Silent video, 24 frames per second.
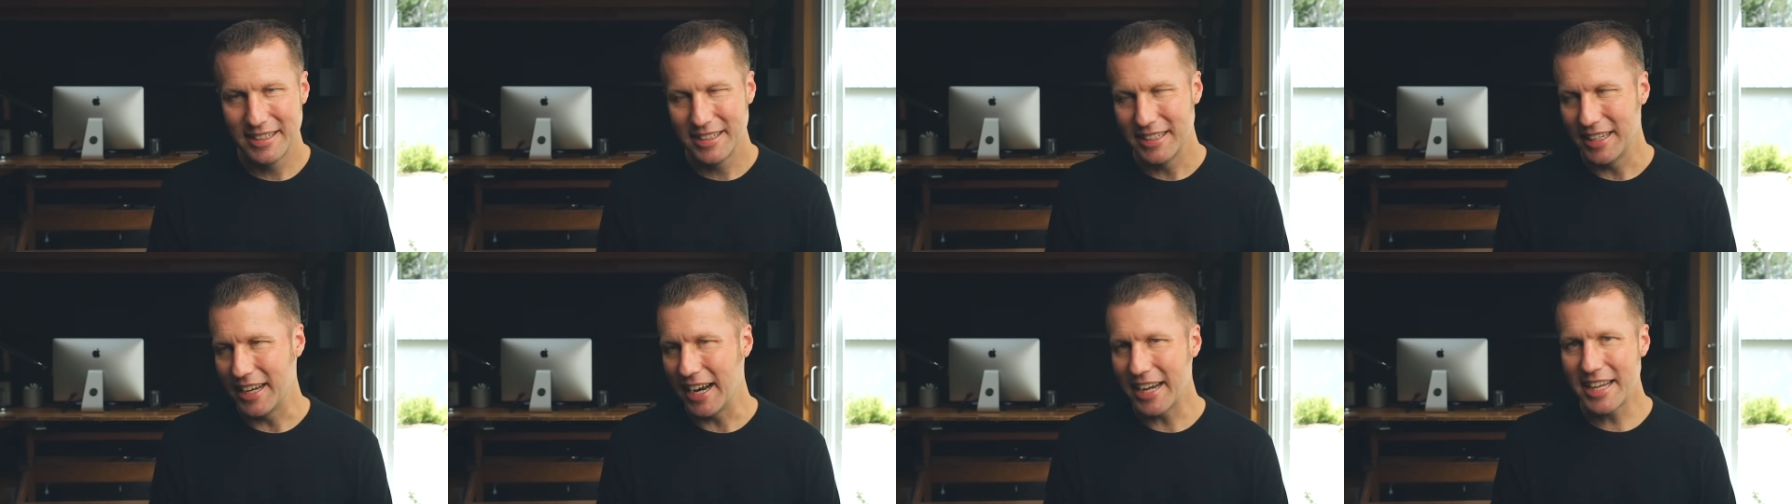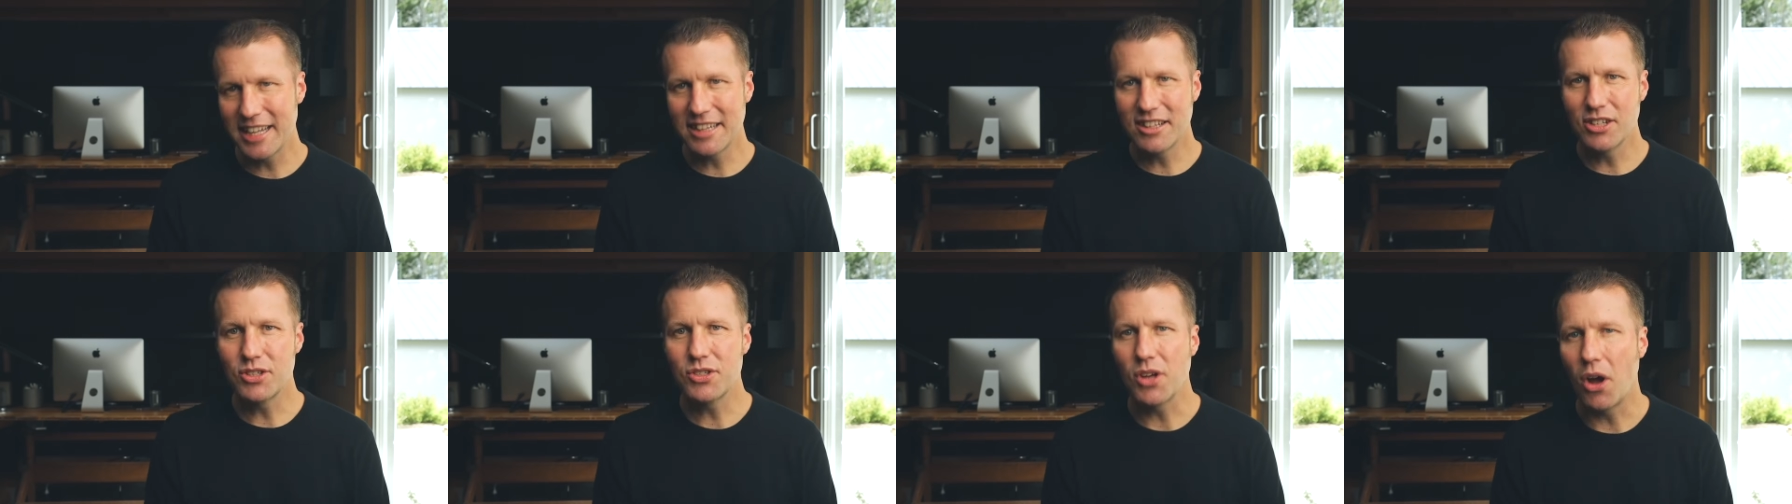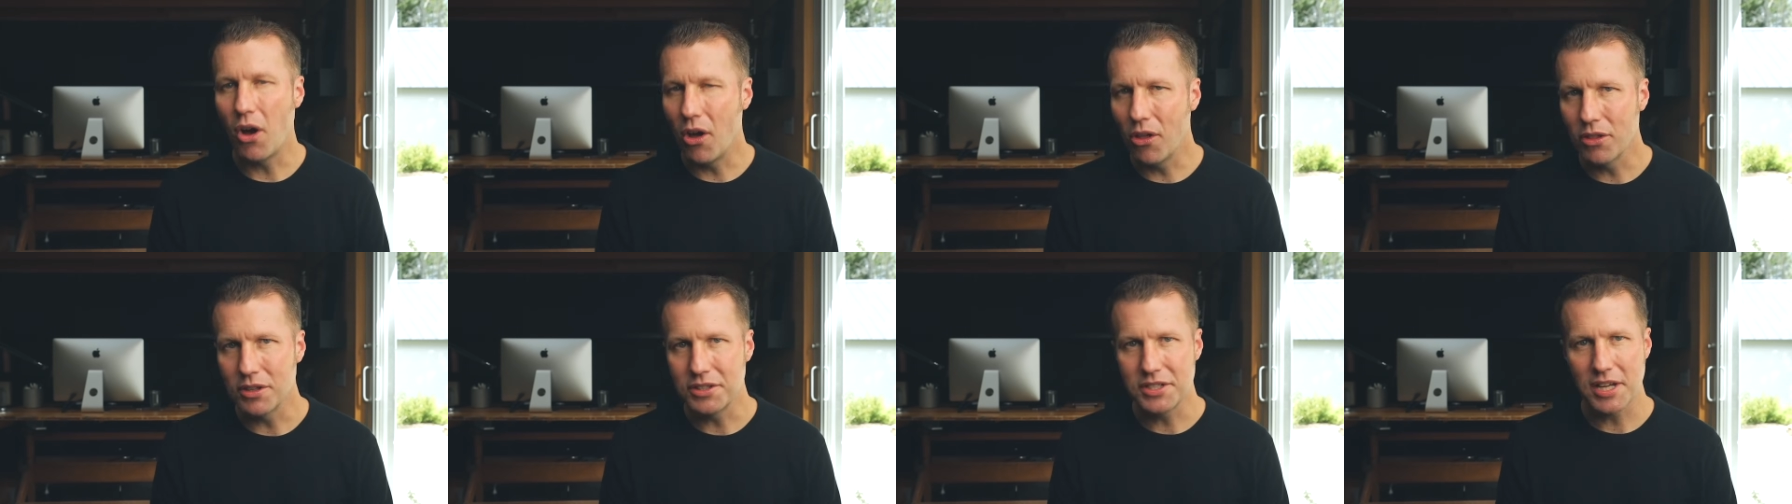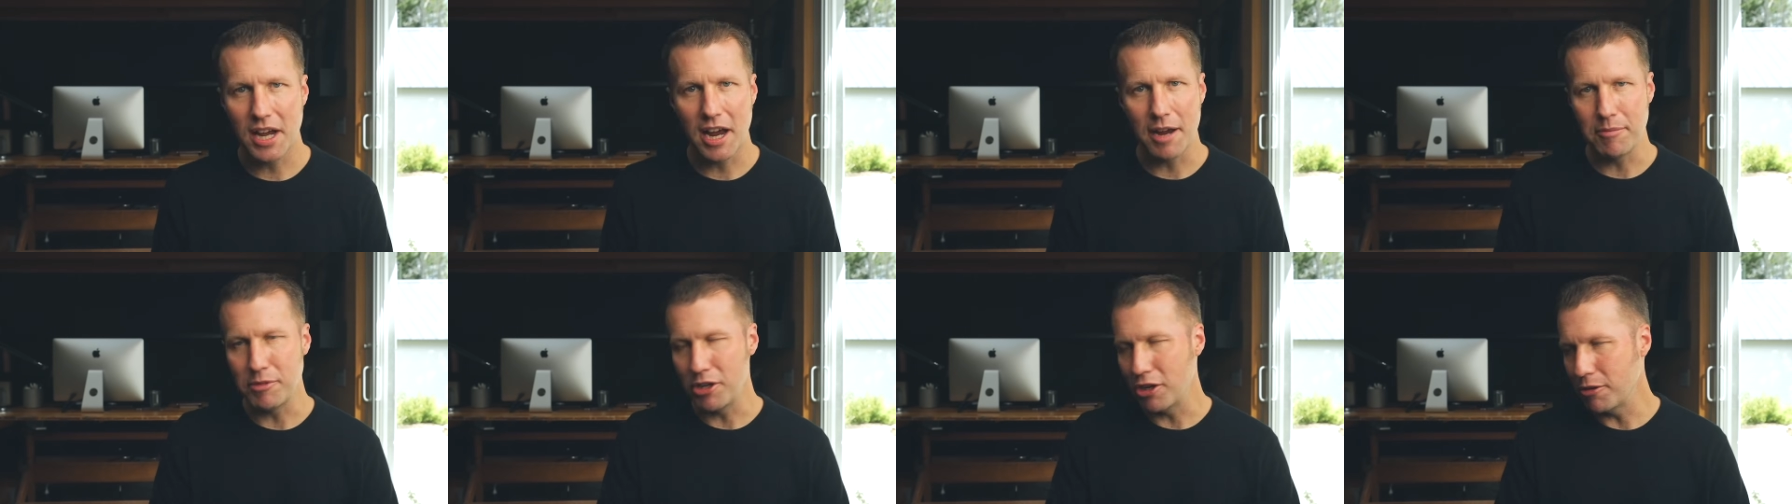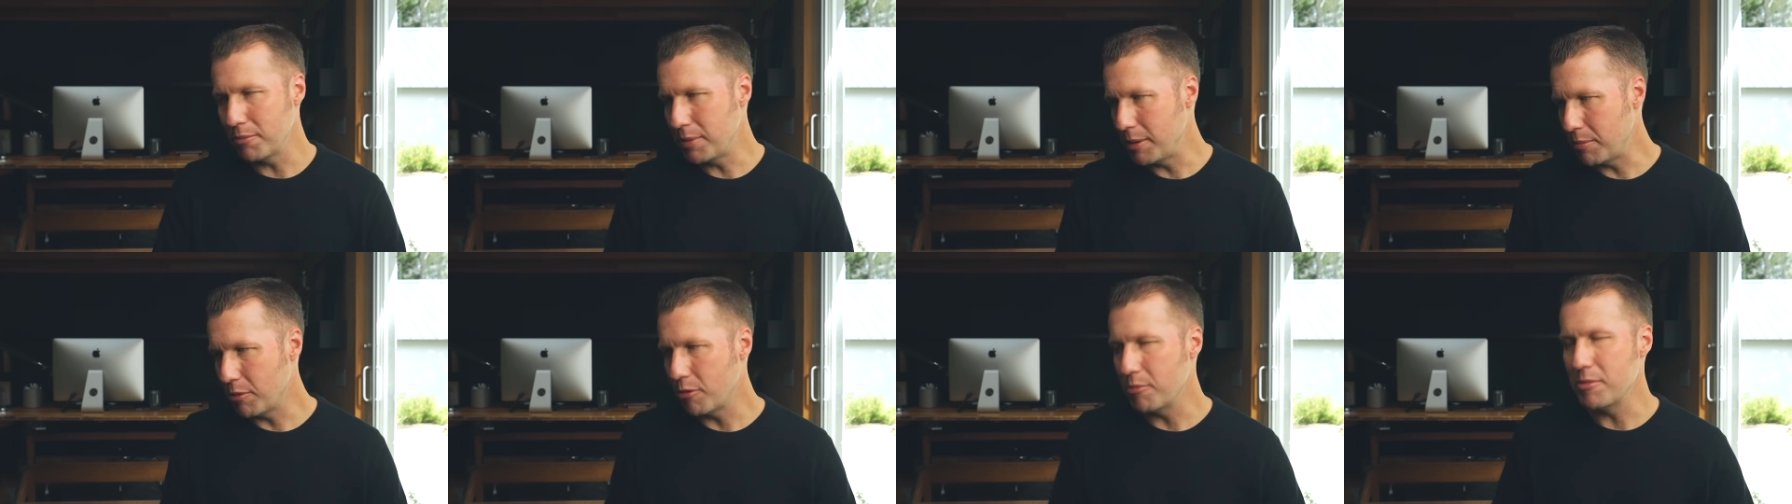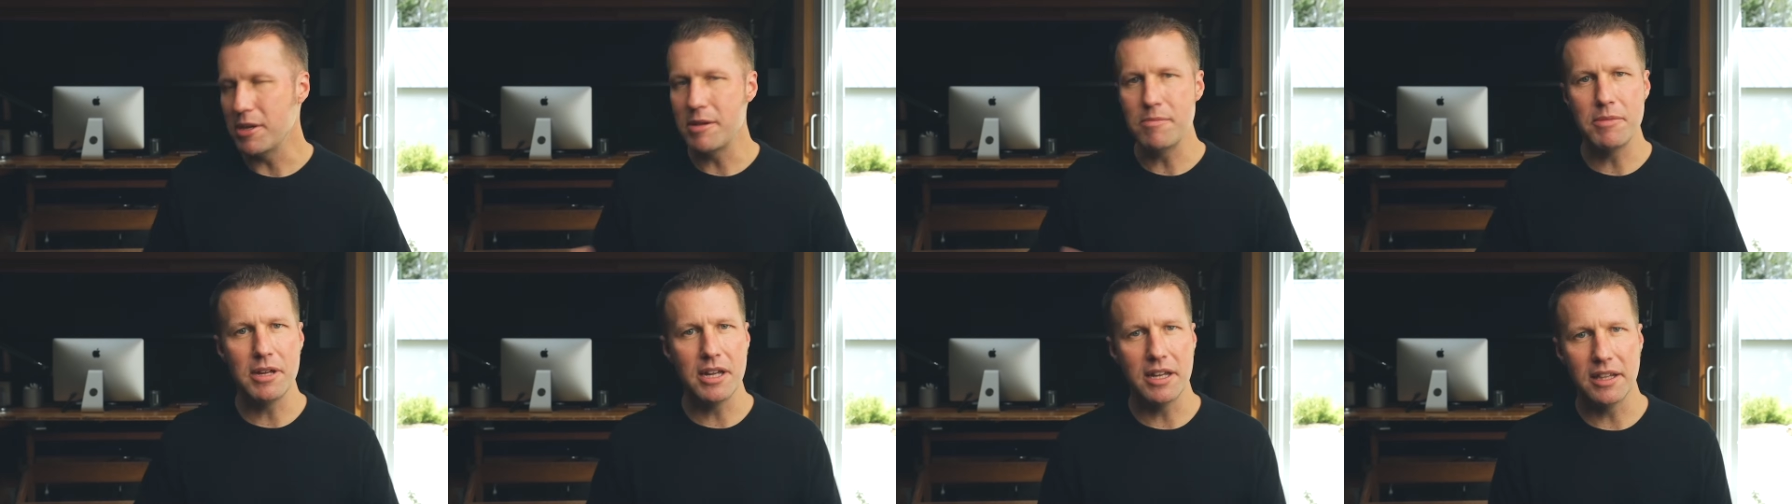And I get this all the time. You know, people
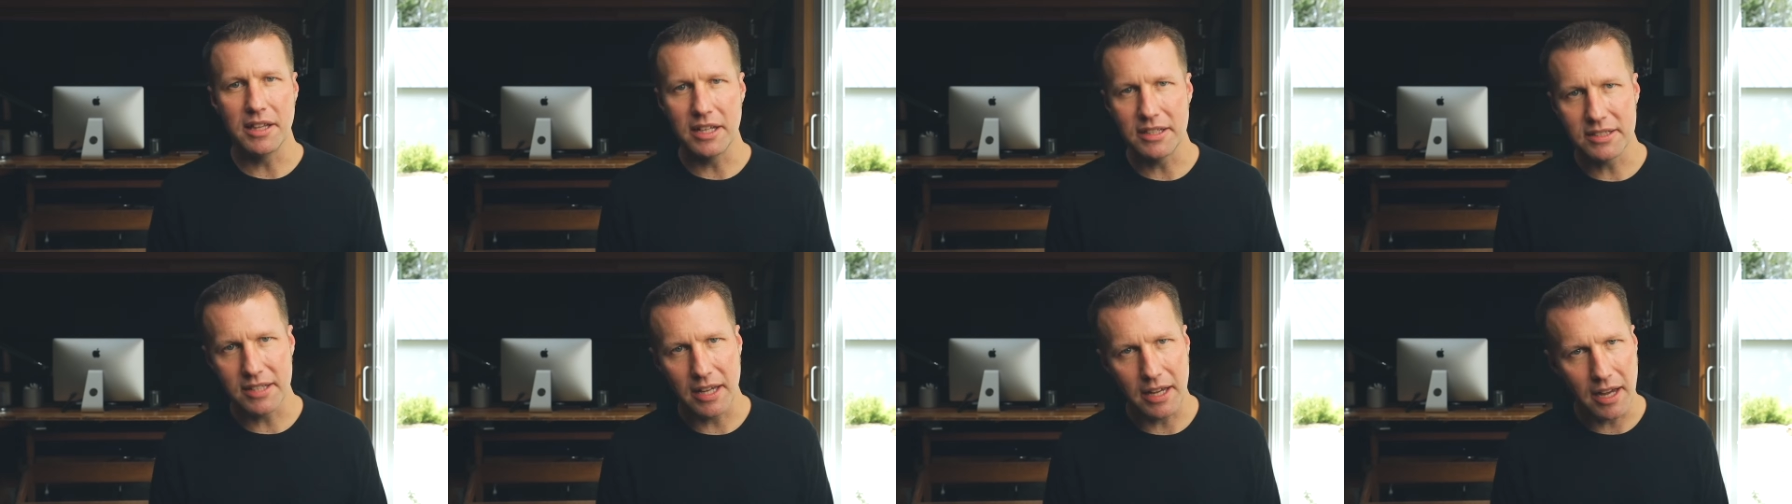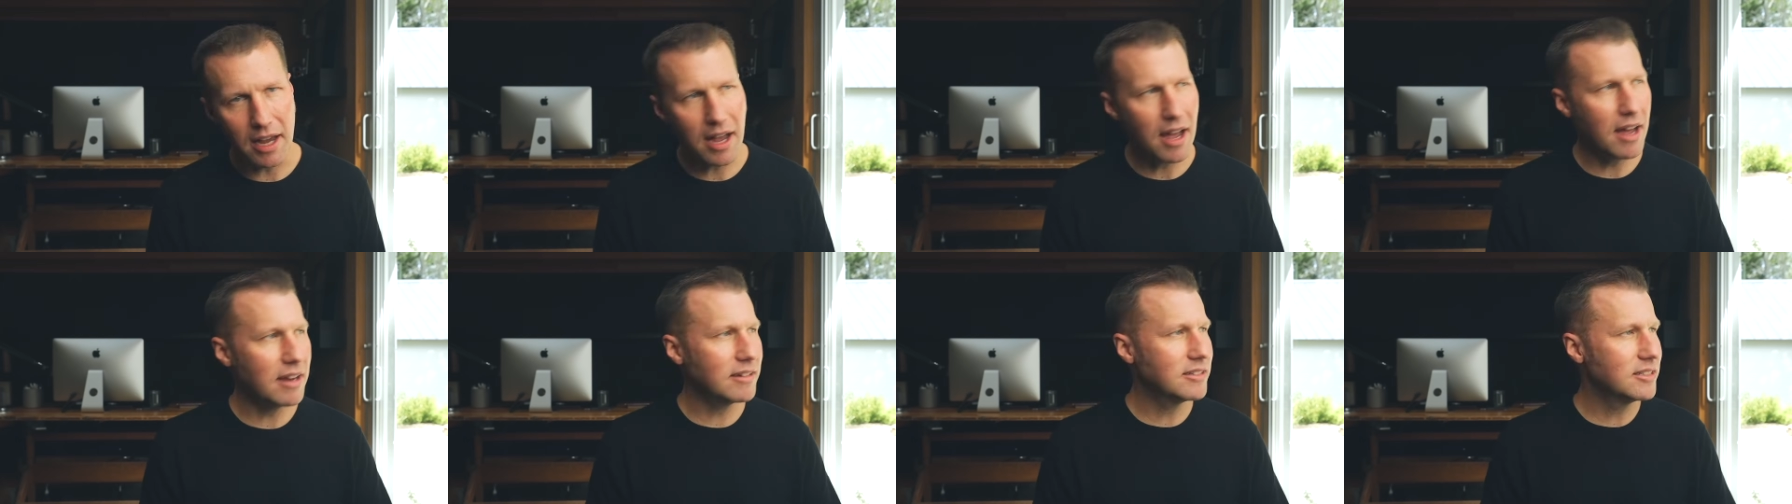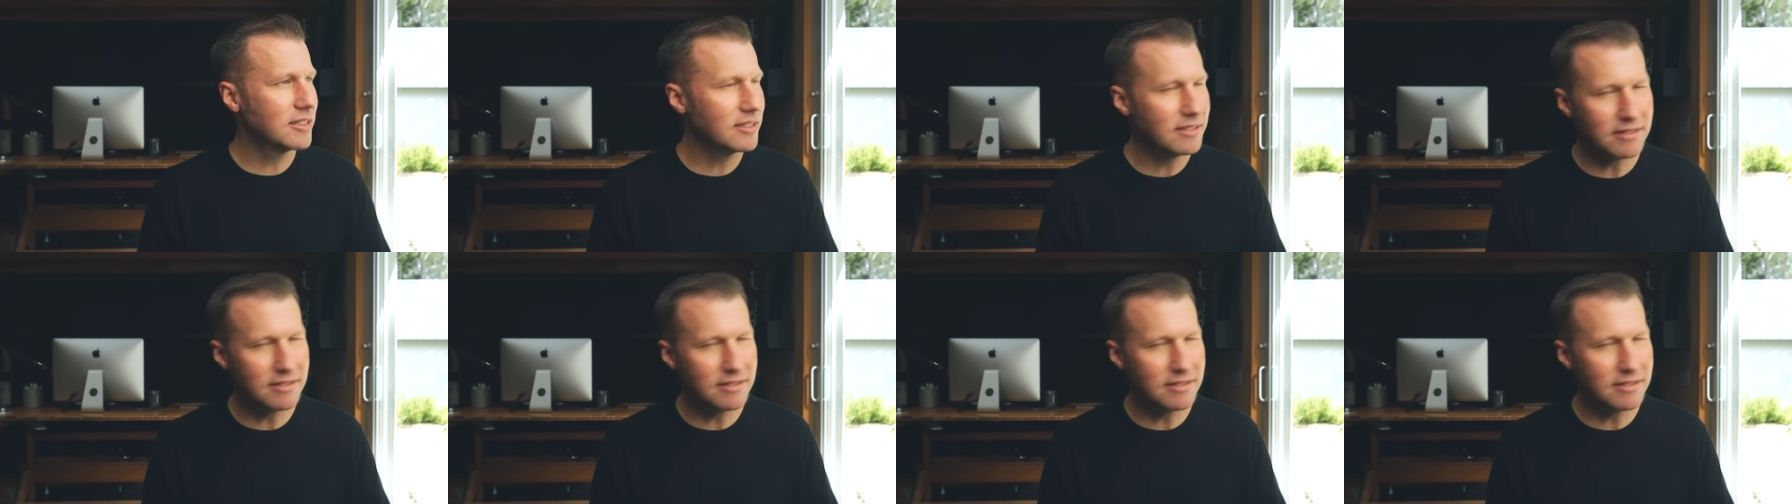meet me and they say, "Ah,